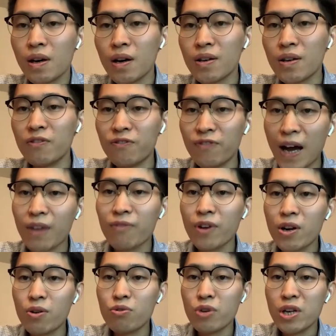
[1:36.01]
Uh, in fact,
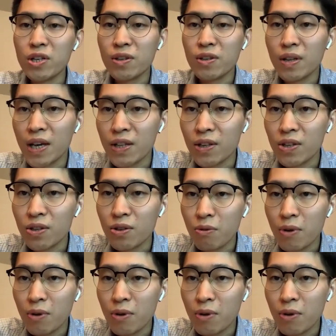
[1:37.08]
very recently, the